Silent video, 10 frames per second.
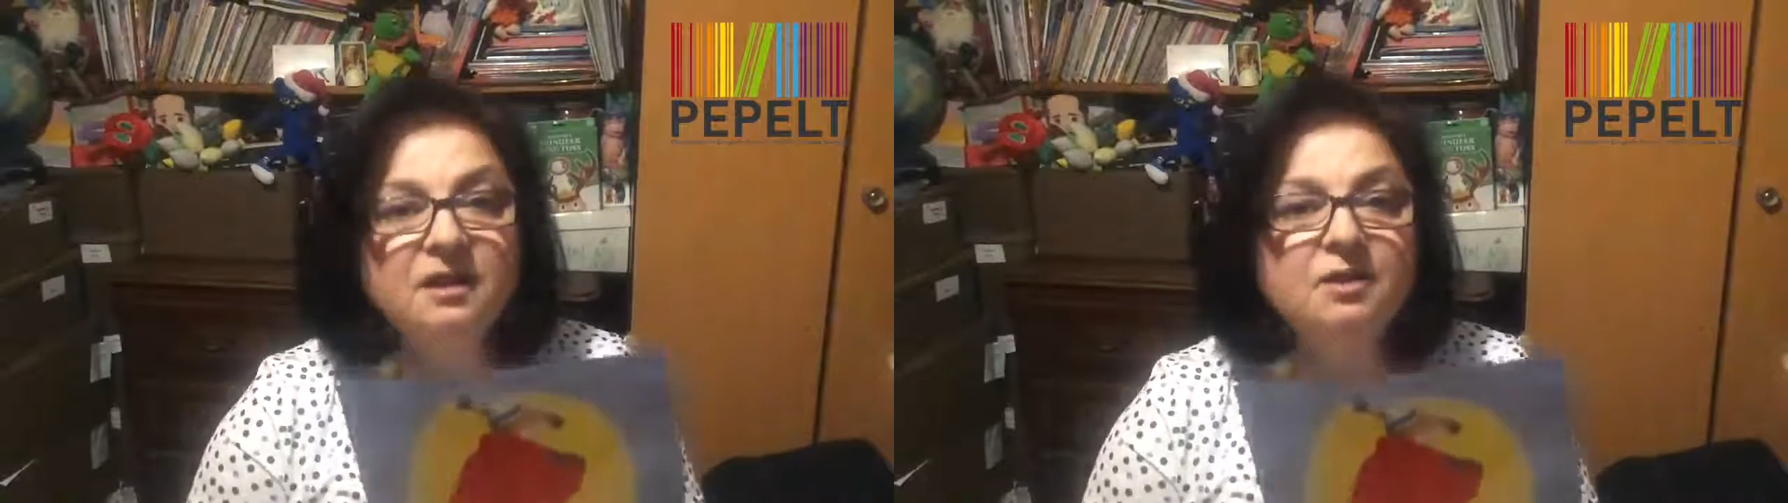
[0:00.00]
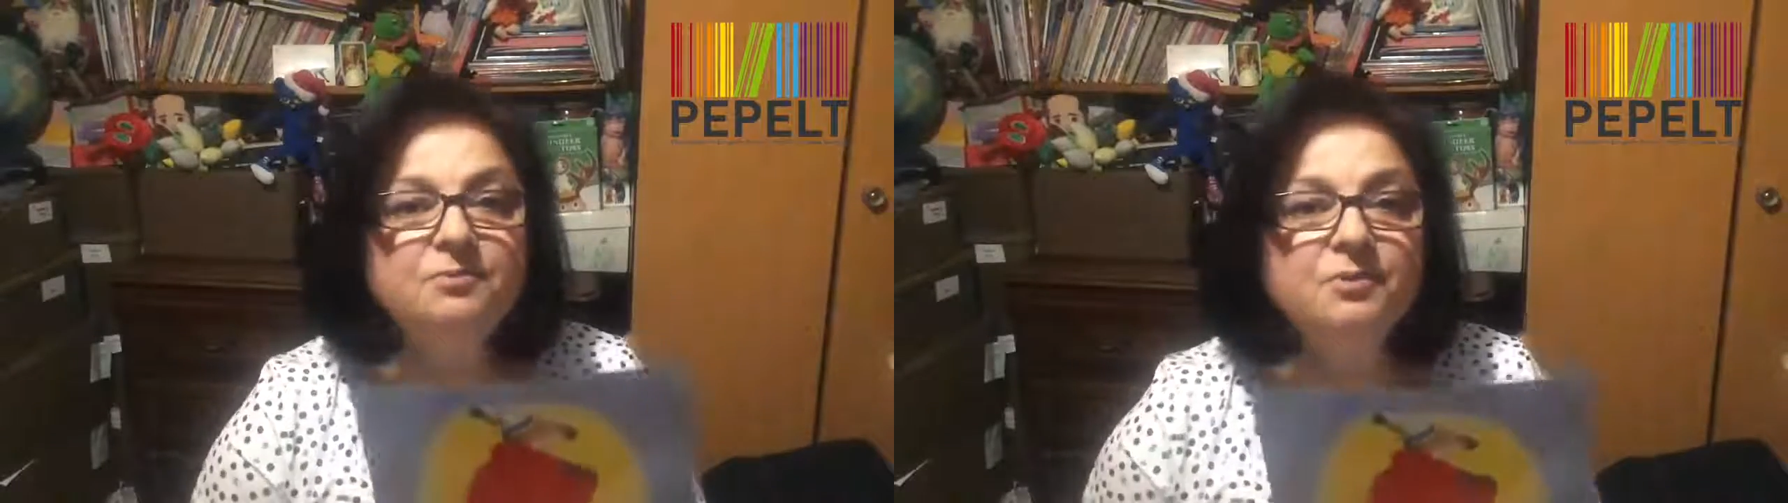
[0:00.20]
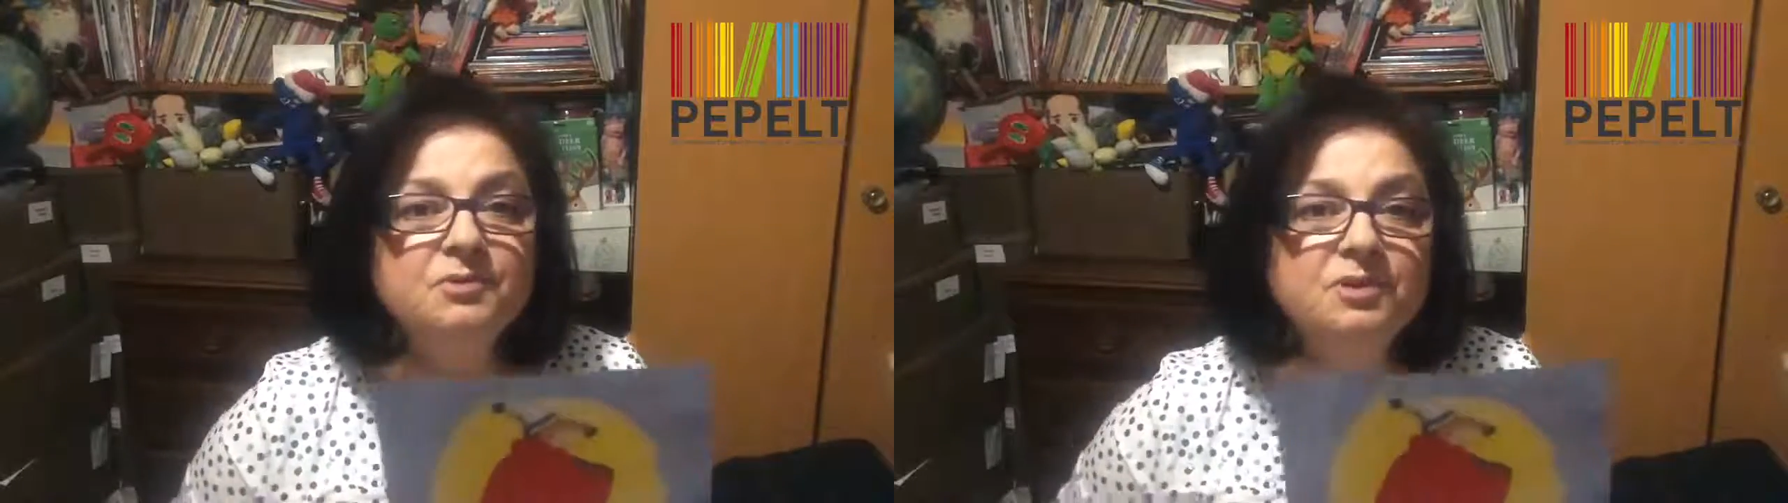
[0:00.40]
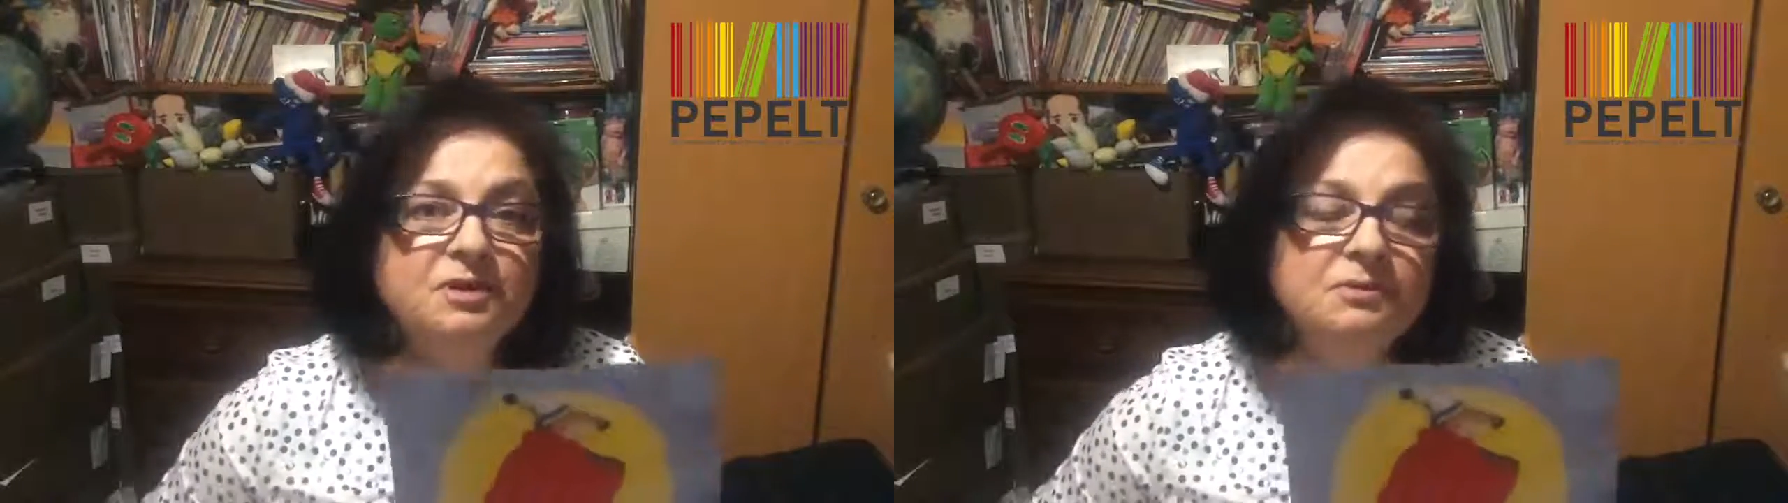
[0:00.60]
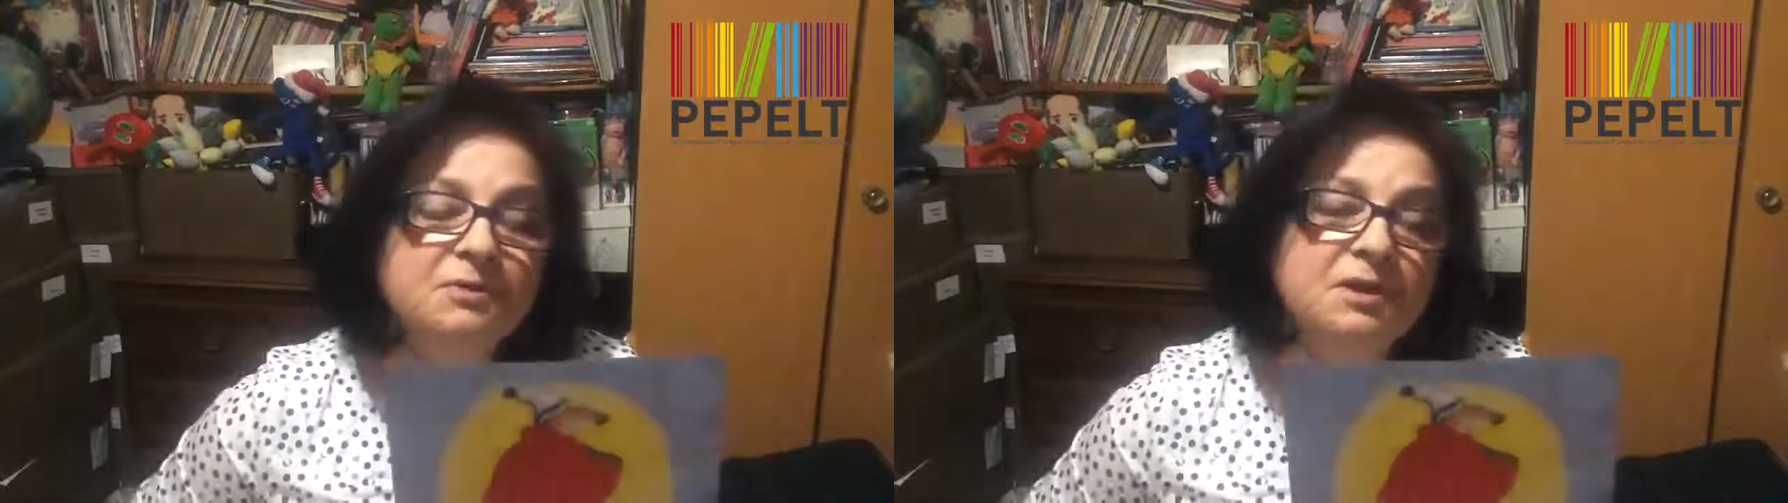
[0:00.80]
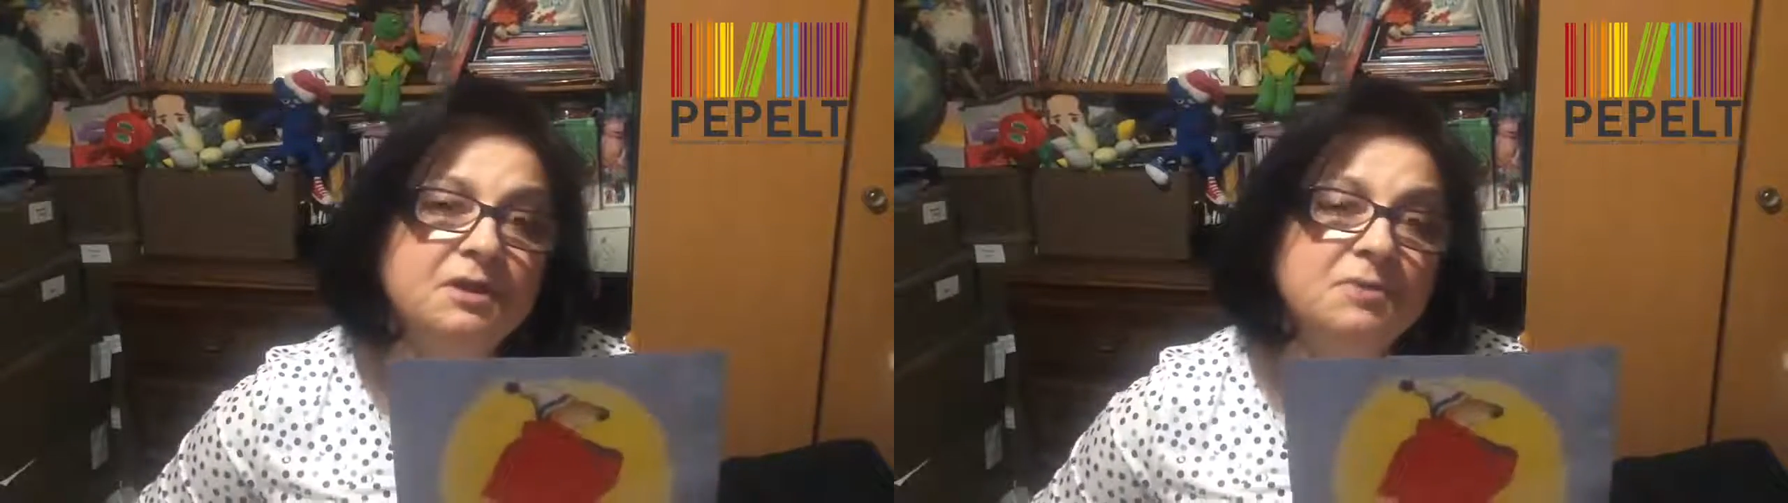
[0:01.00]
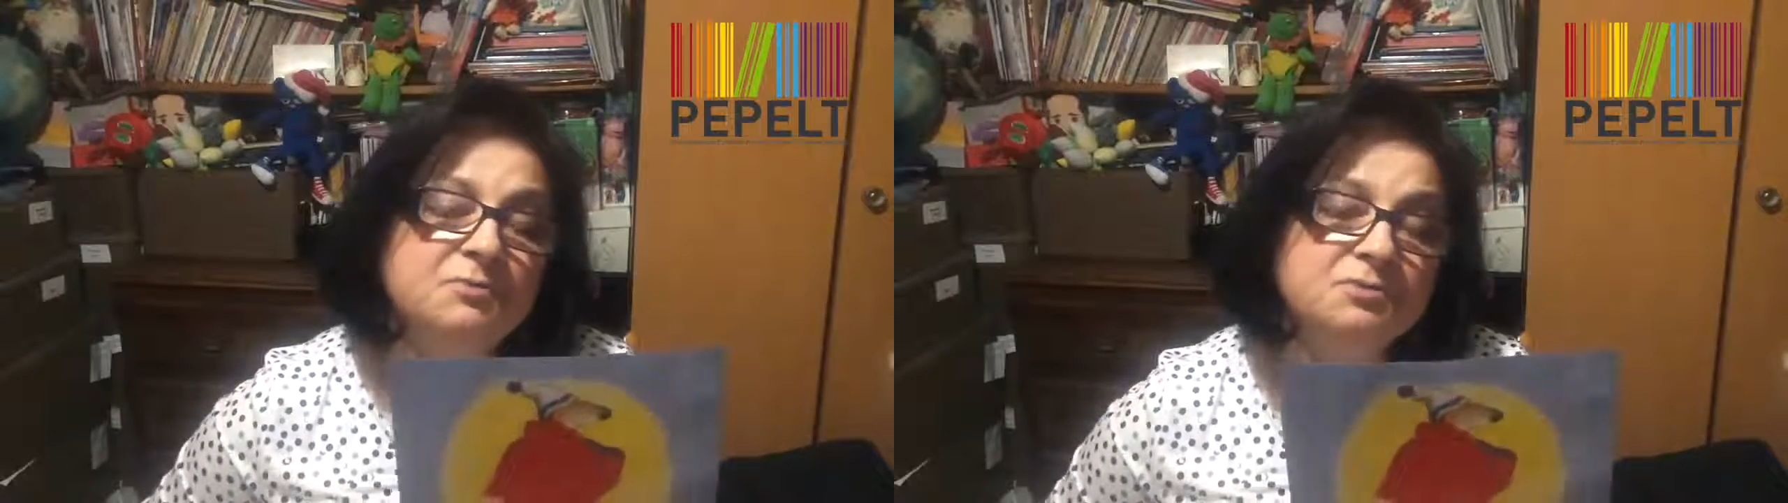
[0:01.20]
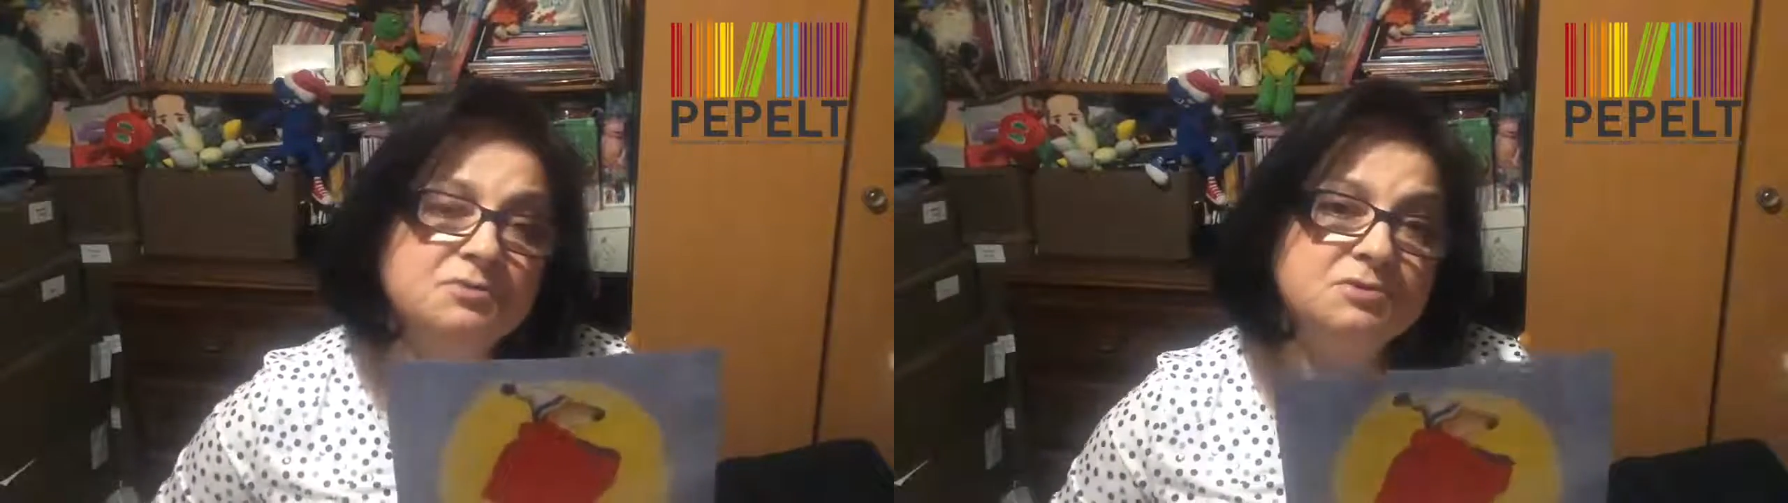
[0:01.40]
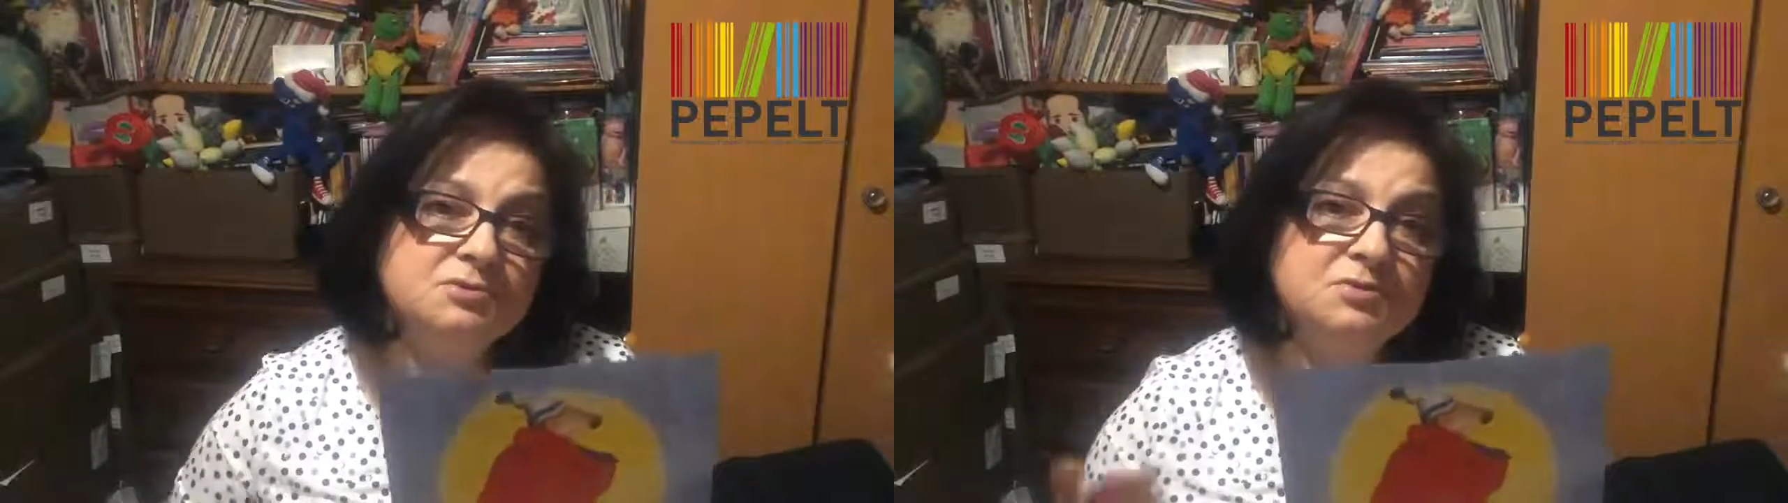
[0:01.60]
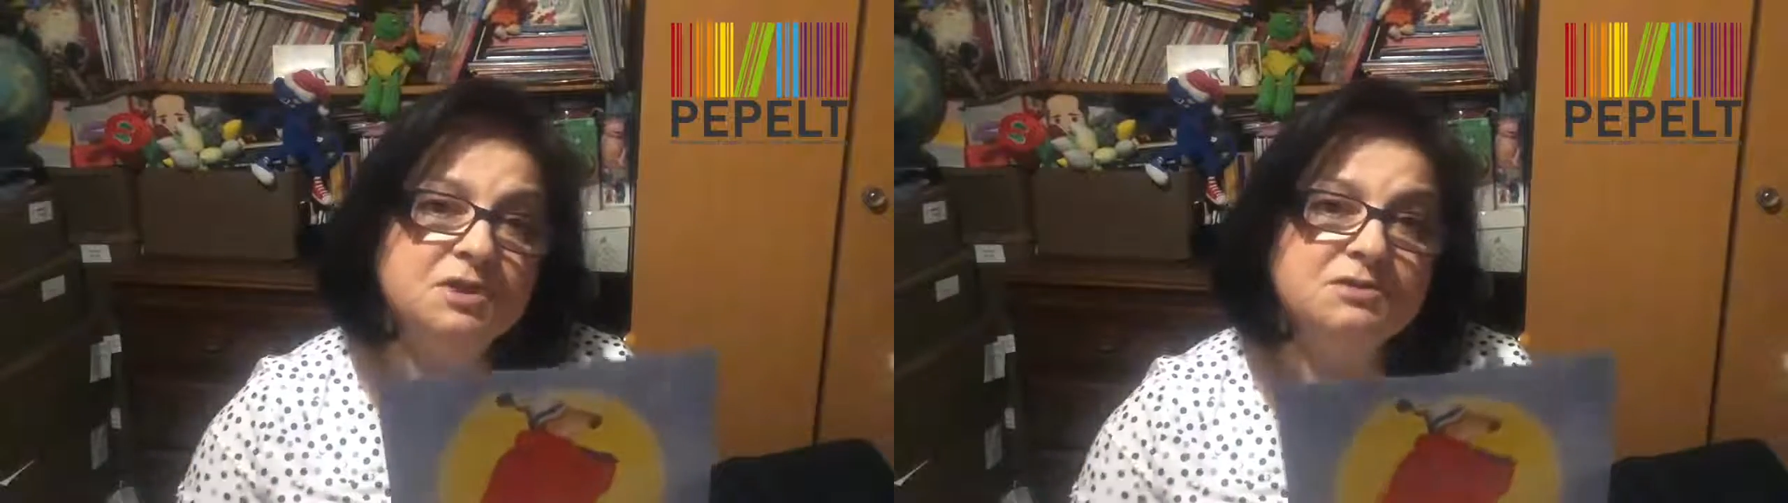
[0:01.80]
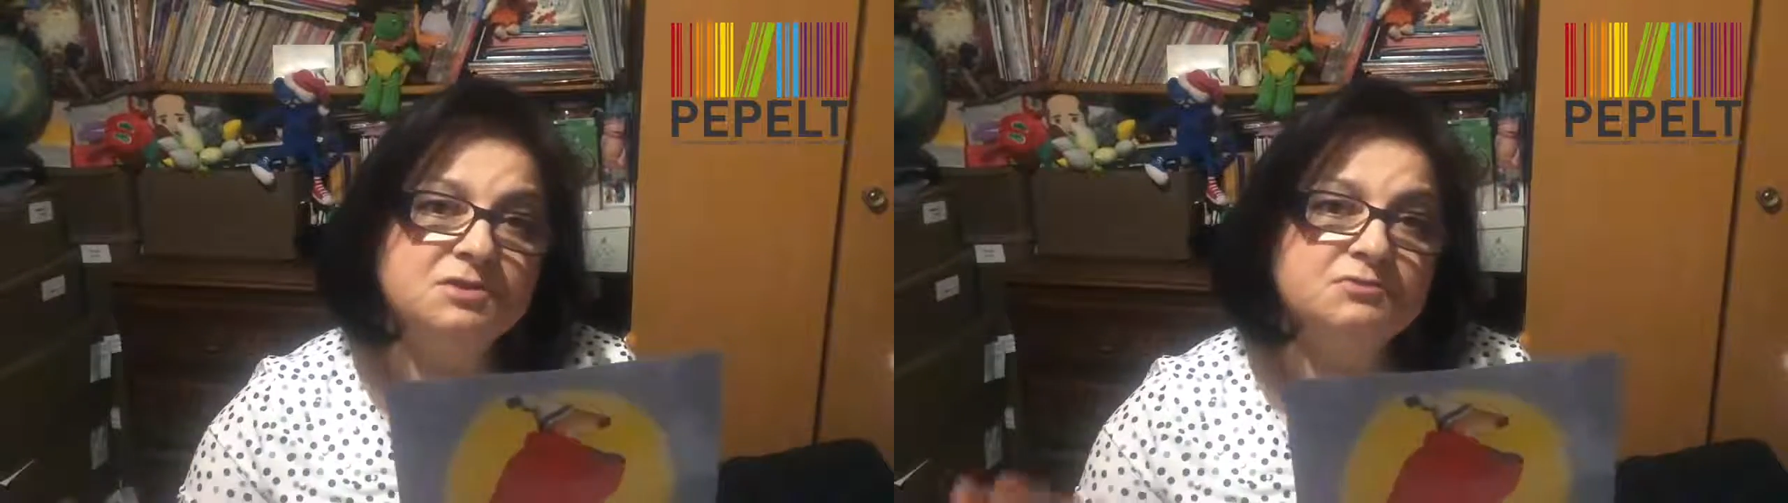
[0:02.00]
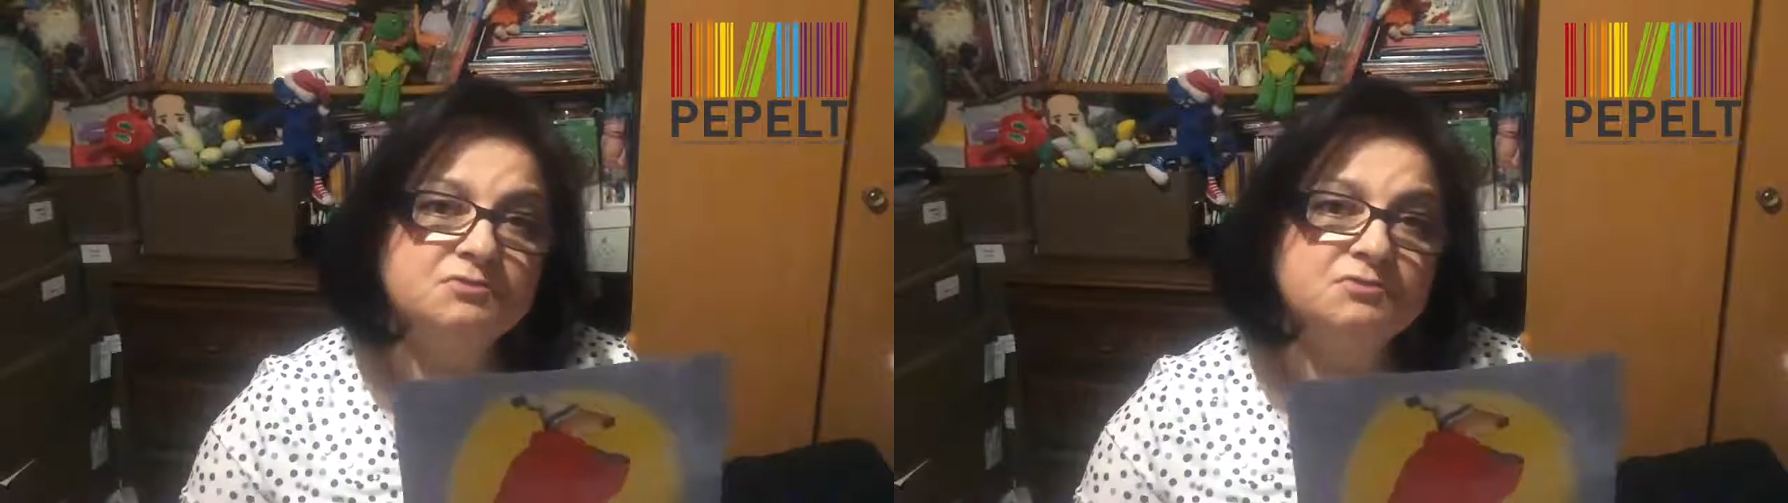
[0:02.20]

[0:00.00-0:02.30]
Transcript: and I put students